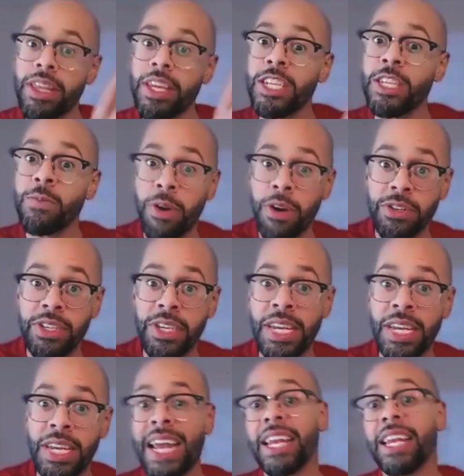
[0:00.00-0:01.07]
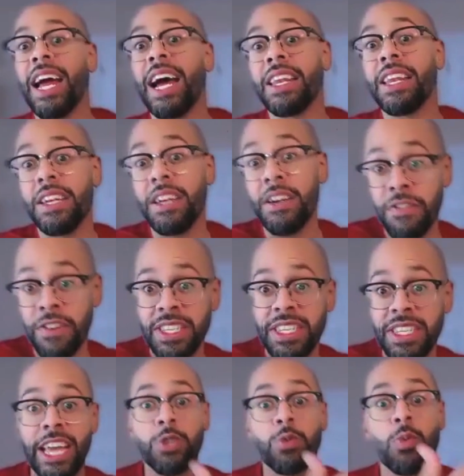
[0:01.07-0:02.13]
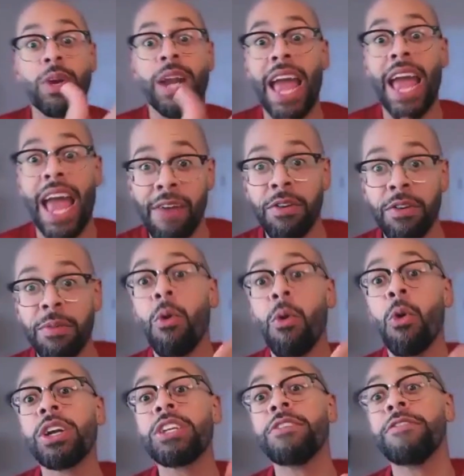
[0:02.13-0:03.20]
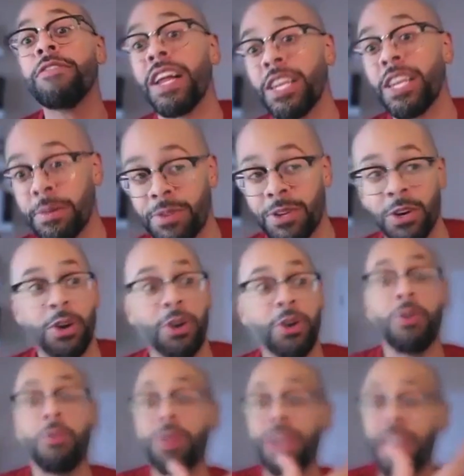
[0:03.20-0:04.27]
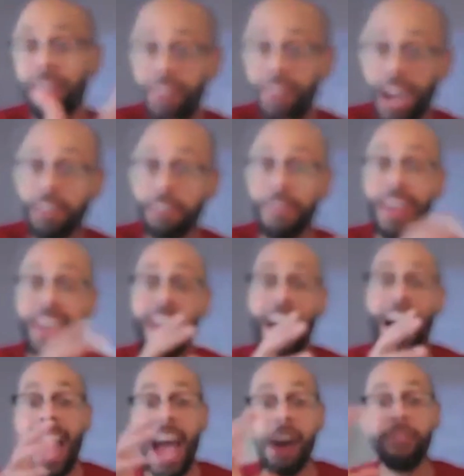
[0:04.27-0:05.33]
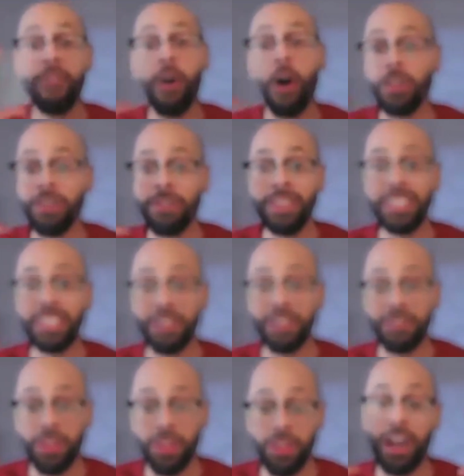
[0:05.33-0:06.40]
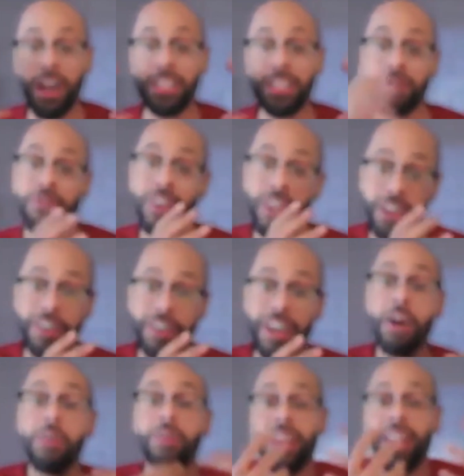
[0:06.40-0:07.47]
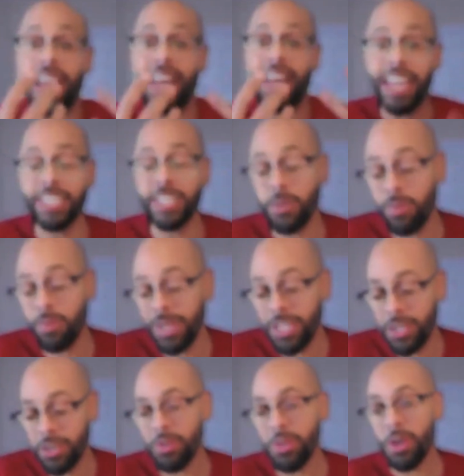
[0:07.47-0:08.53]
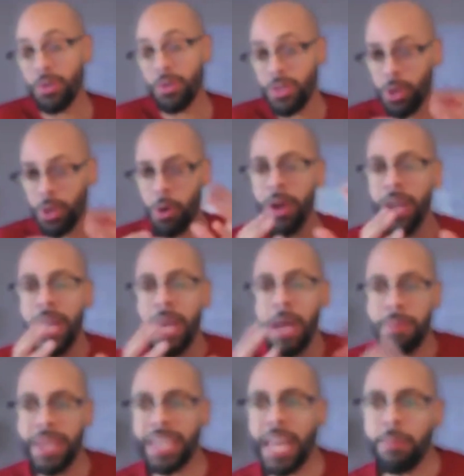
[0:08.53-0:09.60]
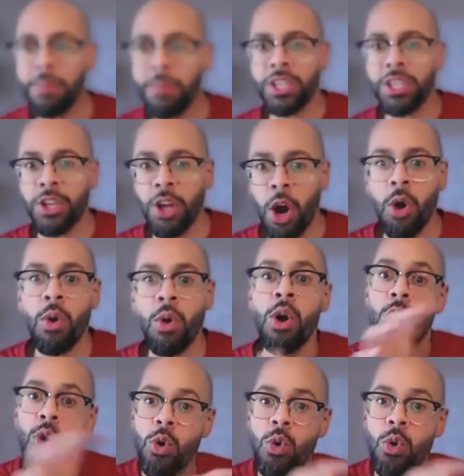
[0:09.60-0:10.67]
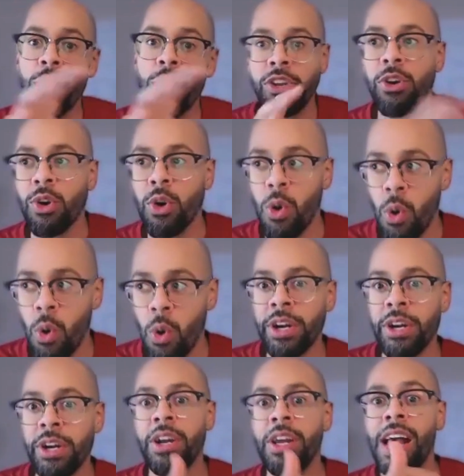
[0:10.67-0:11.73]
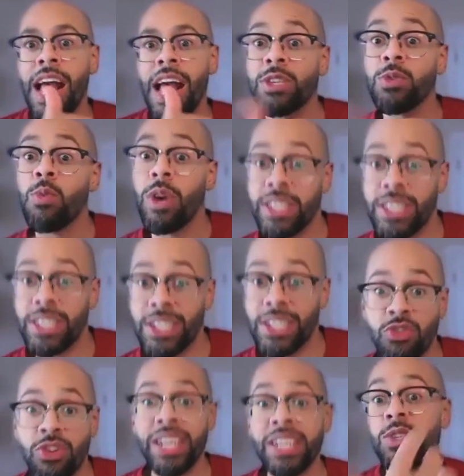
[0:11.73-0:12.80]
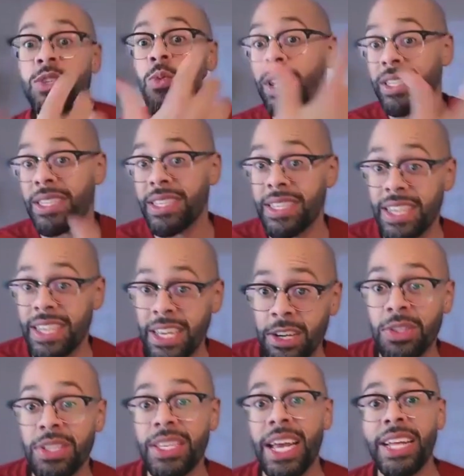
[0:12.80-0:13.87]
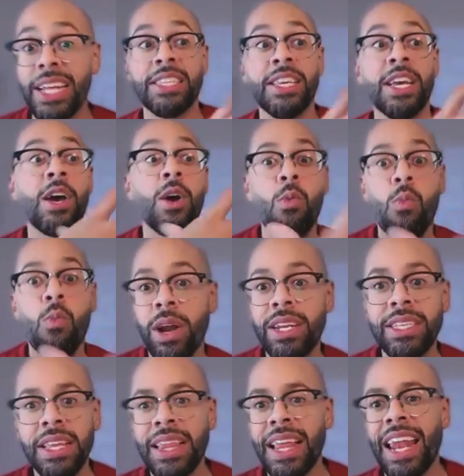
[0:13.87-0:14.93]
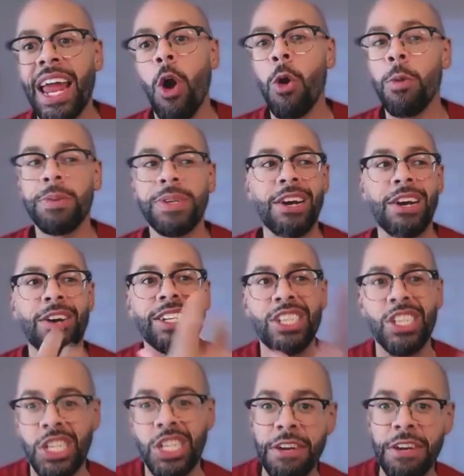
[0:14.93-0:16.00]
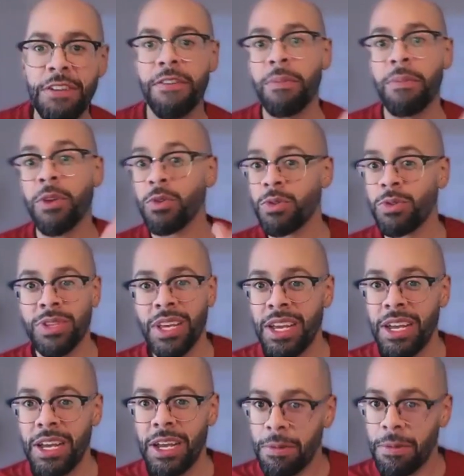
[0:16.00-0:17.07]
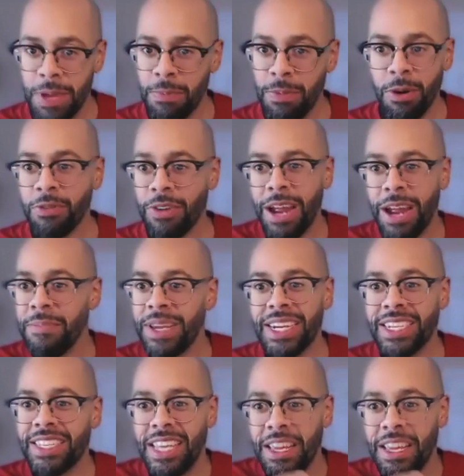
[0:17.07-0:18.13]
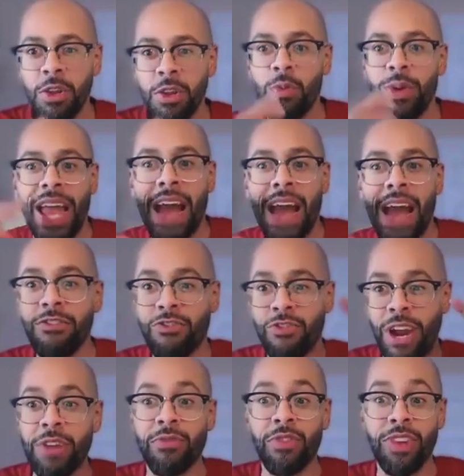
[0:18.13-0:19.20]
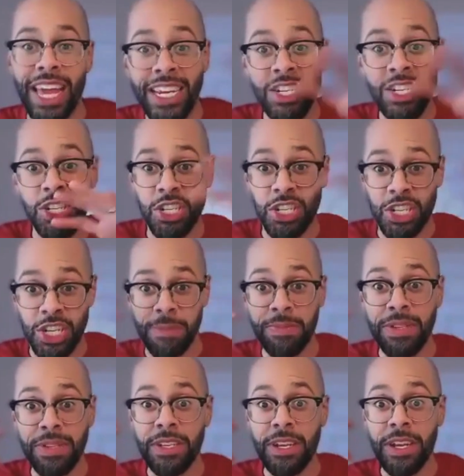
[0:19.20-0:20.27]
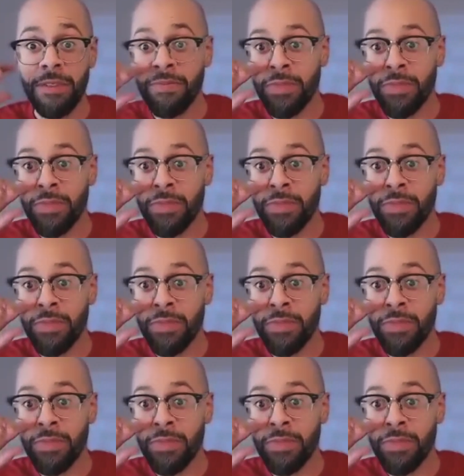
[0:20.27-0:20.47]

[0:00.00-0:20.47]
to this person at a different stage when I have it more developed, or when I have all of these different thoughts figured out, and I can speak to those. So being able to know who in your corner has what strengths, what skill sets, what is it that I hope to achieve from those people, right? Because even though we have great relationships,